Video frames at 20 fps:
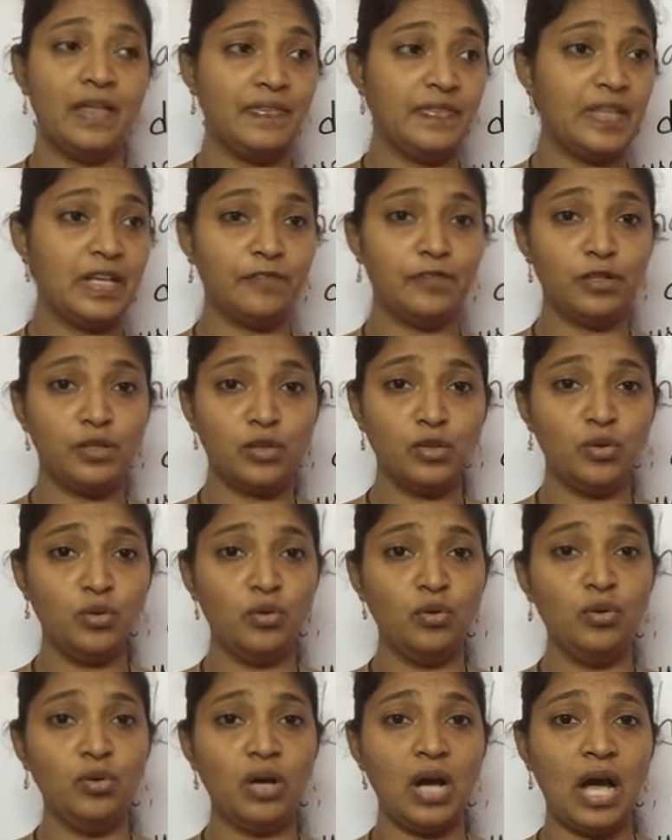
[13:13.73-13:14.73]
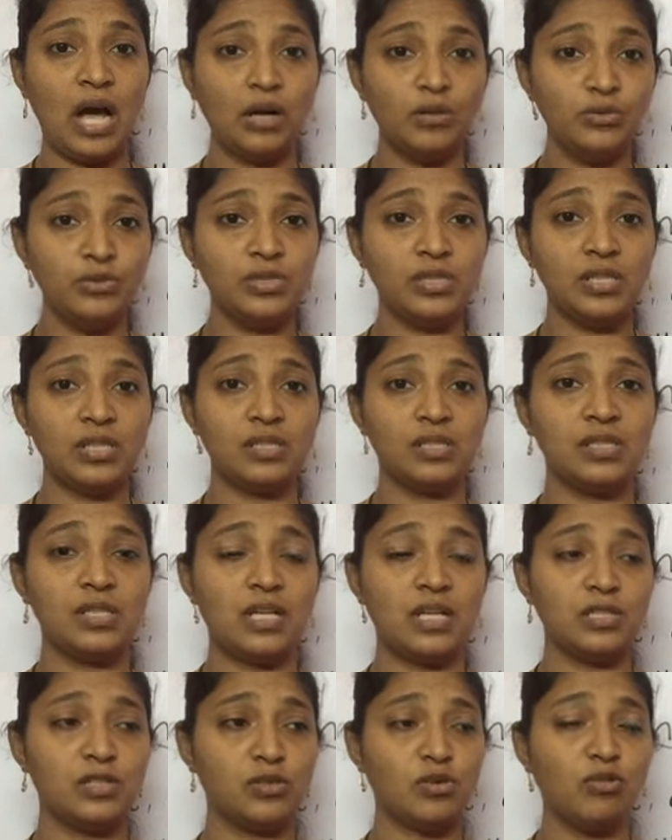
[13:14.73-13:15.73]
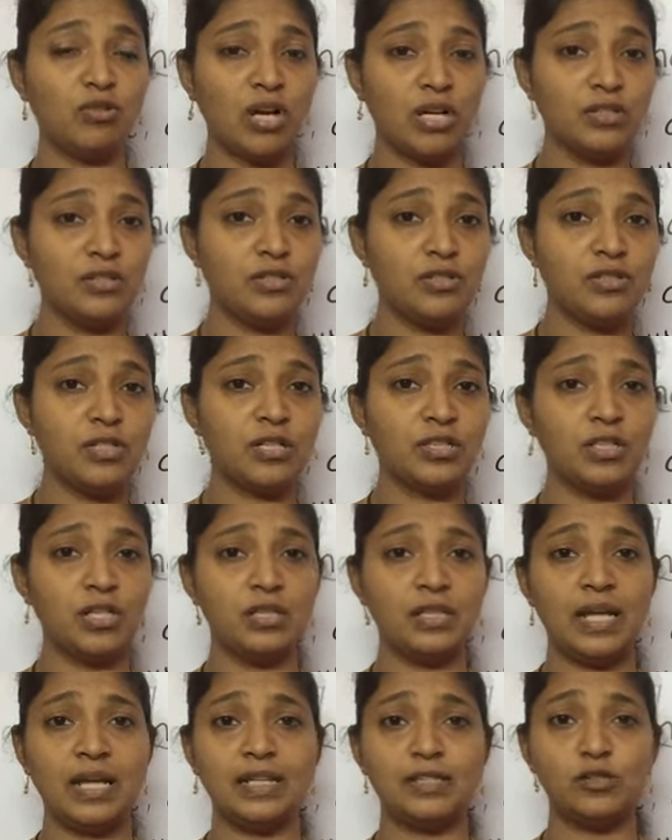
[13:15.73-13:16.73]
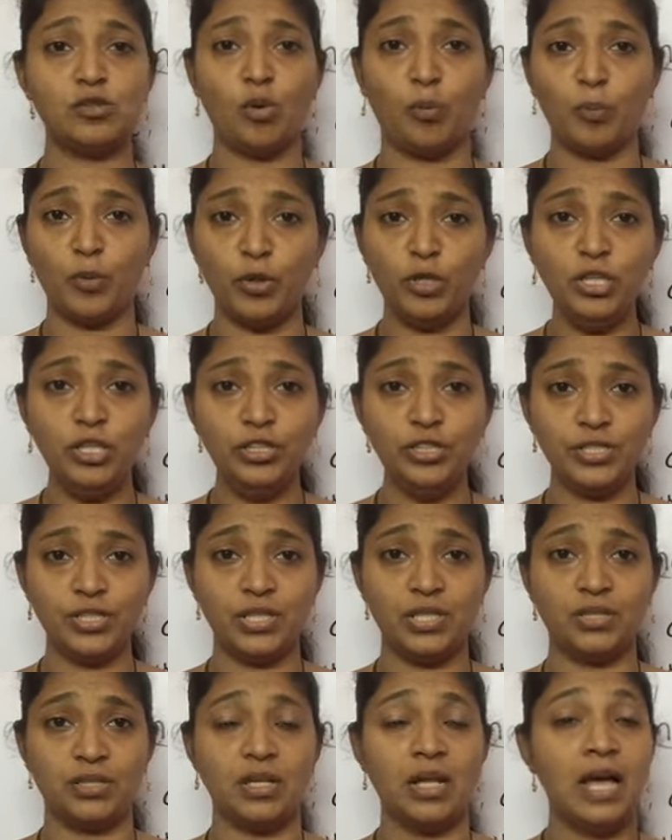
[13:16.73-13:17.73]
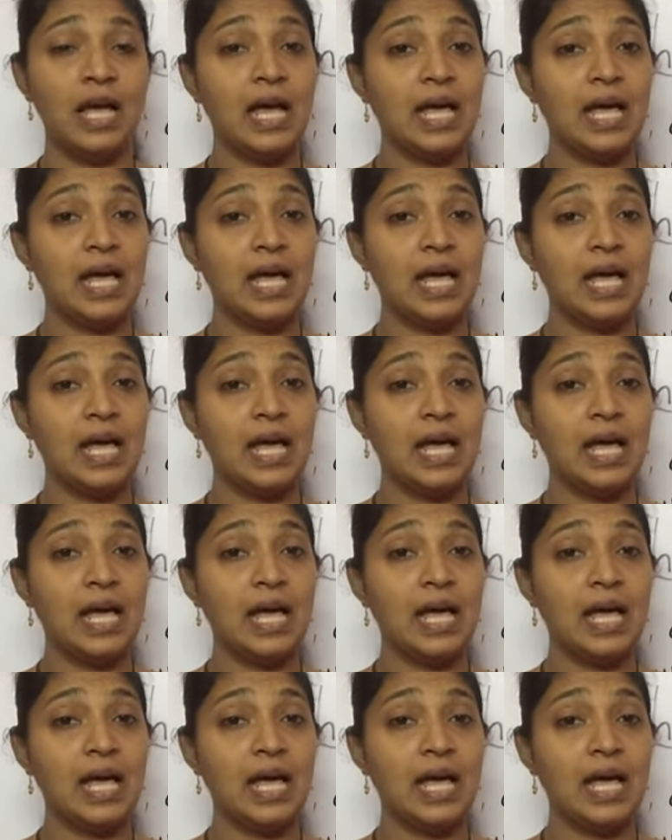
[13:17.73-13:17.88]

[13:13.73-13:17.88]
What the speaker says: There were no houses, there is no construction, there is no pollution.